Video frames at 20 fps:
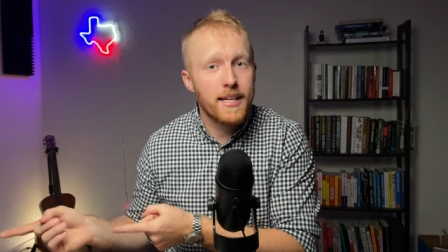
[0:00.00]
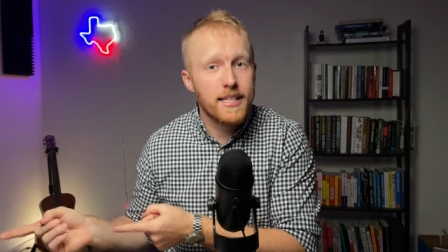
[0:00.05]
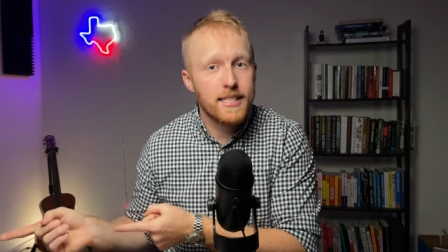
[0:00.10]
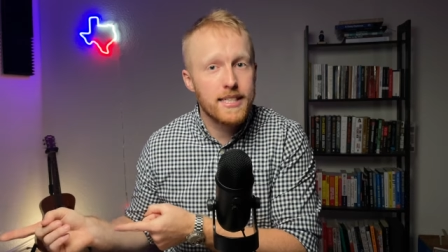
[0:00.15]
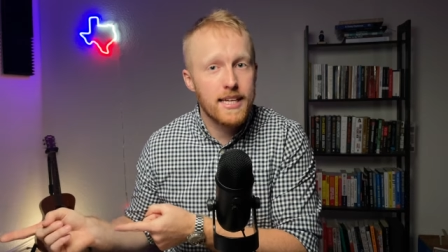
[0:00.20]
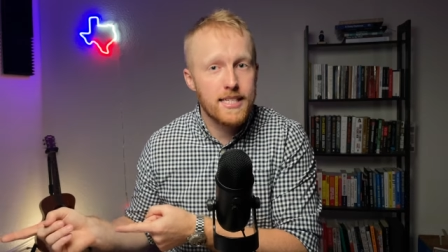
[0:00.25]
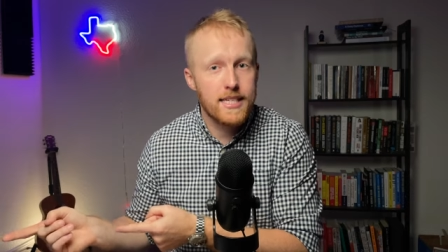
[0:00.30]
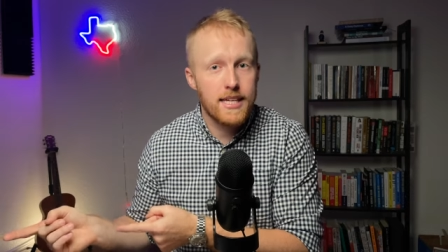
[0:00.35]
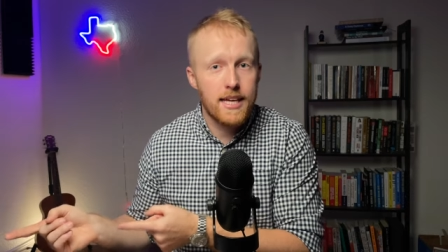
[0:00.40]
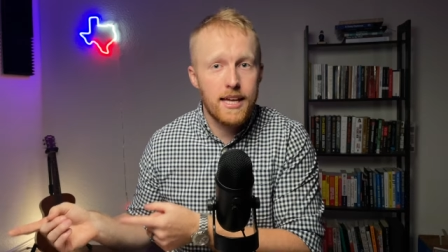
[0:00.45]

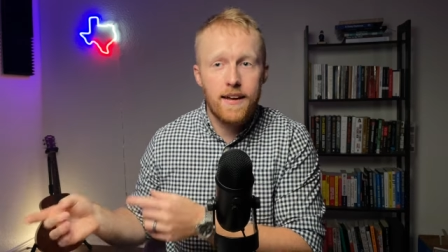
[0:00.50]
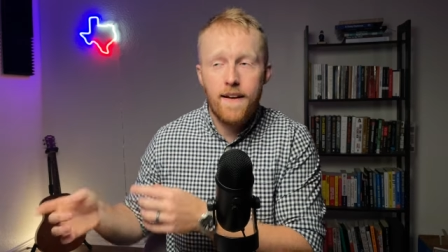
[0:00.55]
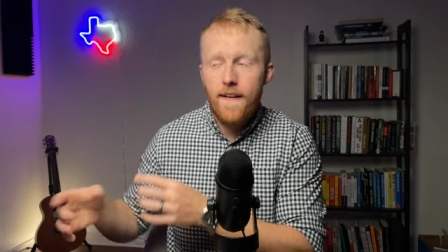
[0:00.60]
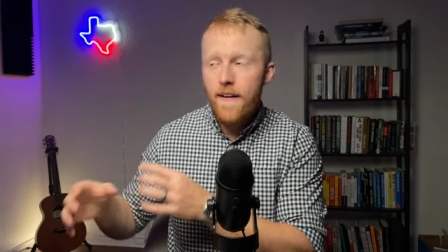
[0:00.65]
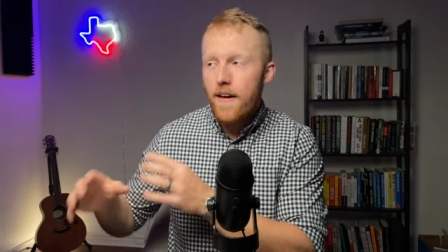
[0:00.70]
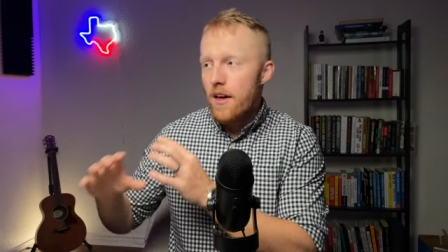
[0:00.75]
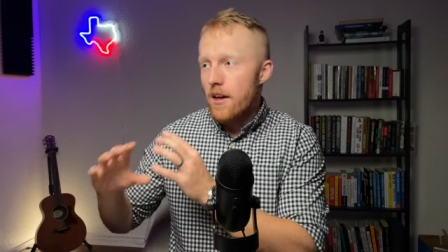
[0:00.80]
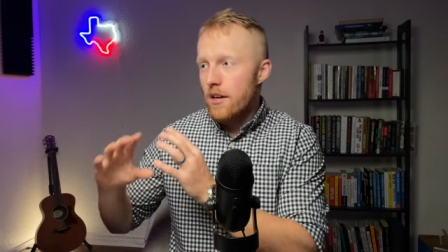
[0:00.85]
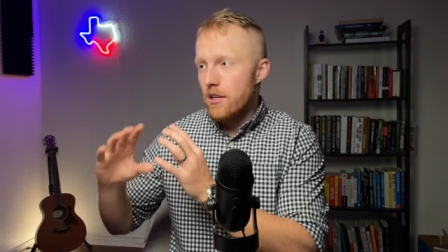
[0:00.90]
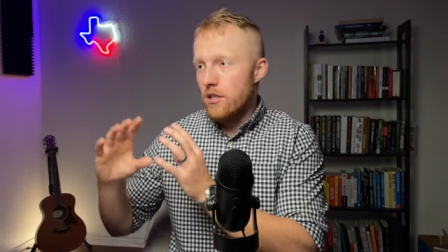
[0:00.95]
city,
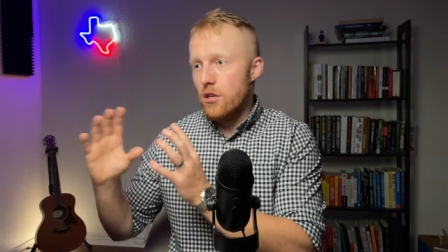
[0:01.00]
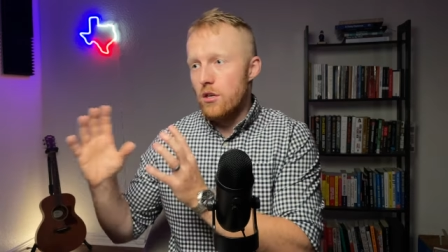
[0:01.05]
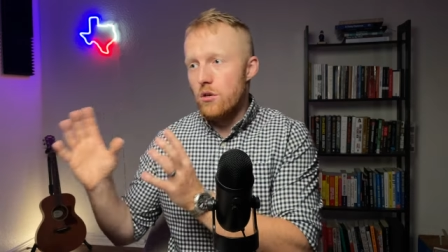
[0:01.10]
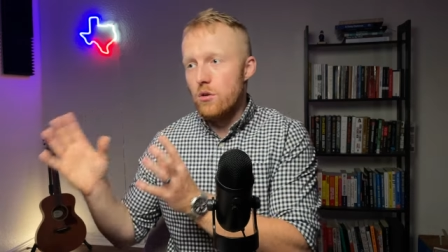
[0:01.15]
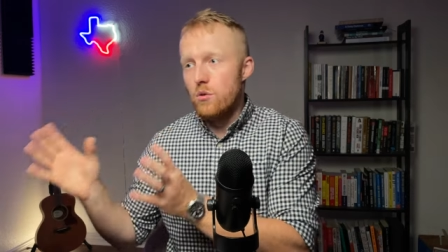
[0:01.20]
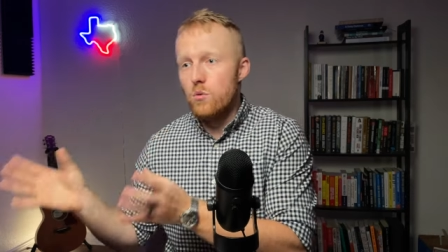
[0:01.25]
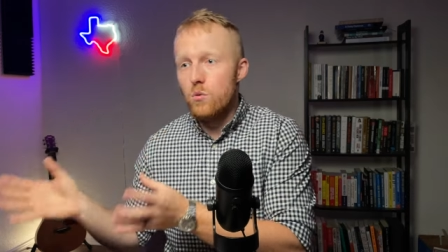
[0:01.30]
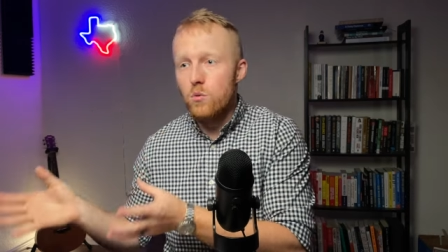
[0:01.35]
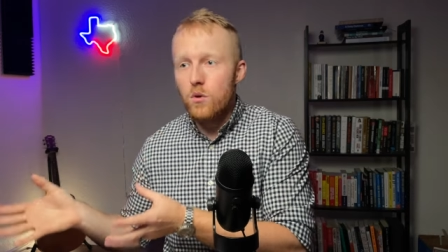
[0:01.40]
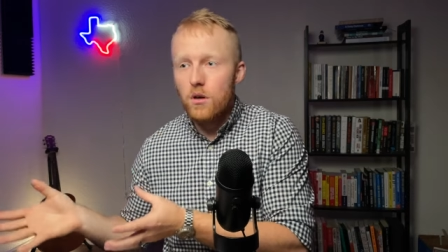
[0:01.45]

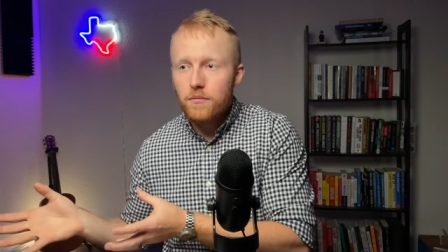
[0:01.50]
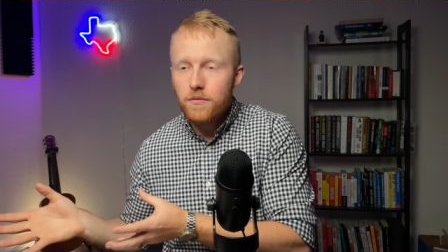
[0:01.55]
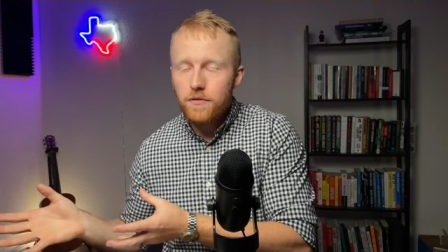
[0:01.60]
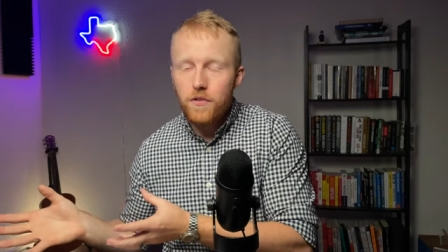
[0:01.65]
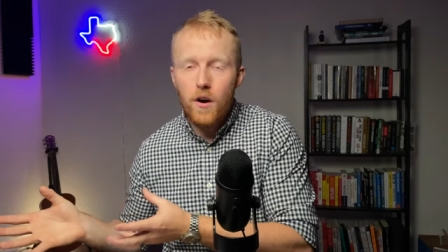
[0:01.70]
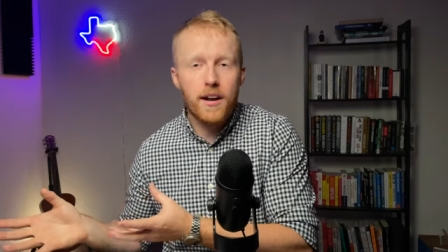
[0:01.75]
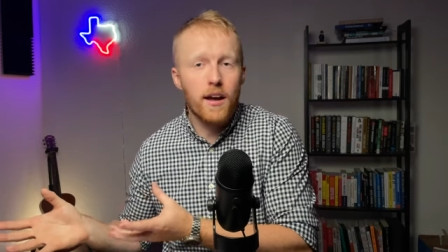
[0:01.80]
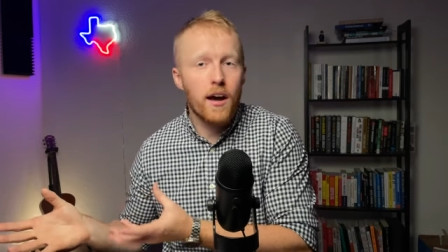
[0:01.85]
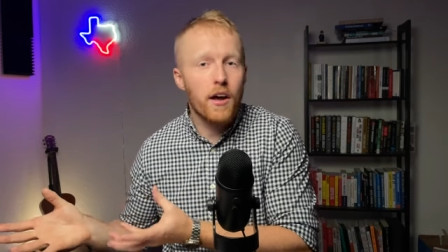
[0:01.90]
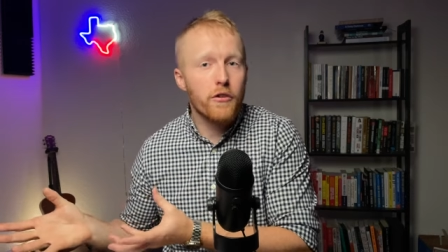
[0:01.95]
you
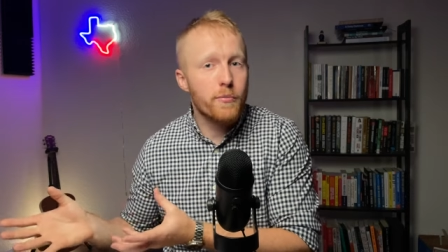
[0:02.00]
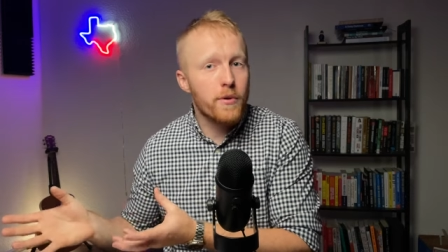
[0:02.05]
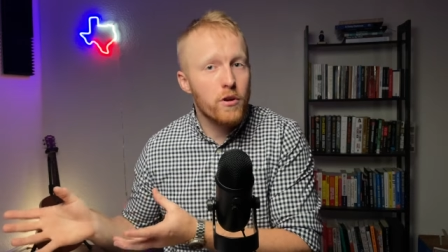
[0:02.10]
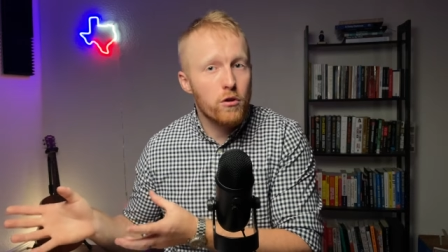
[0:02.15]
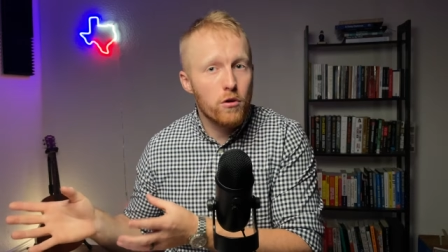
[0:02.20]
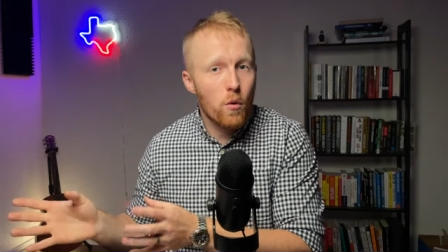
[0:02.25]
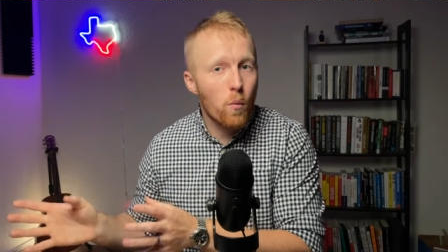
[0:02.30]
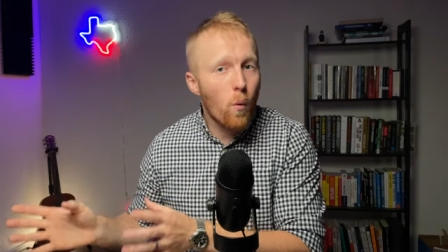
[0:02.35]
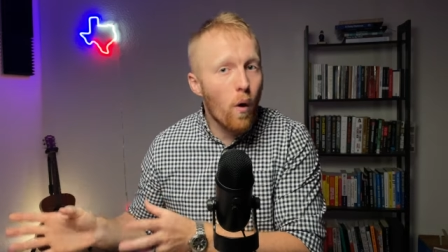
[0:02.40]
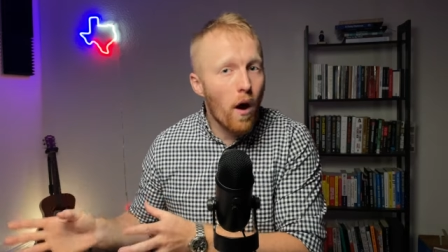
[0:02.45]
find a husband
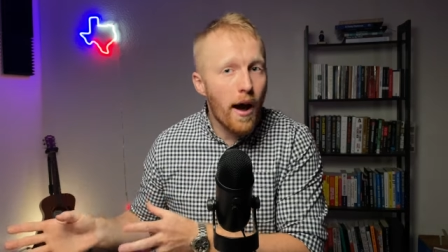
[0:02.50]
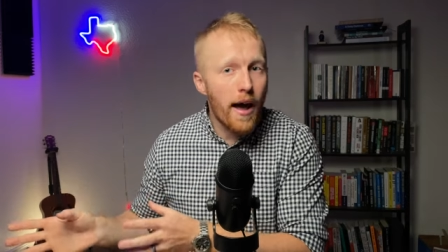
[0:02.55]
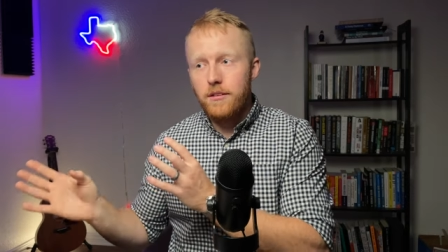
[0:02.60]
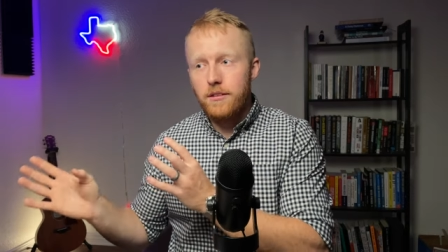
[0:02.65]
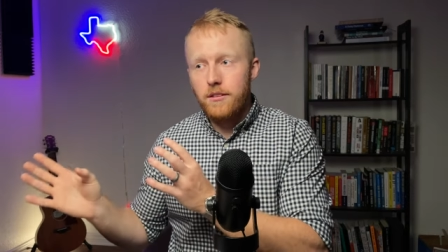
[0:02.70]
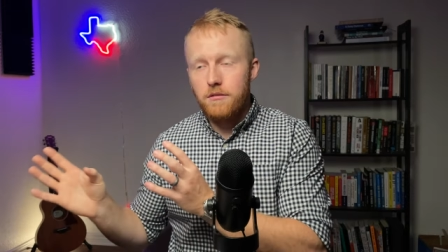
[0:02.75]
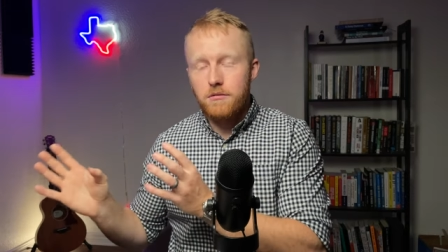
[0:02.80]
or a wife,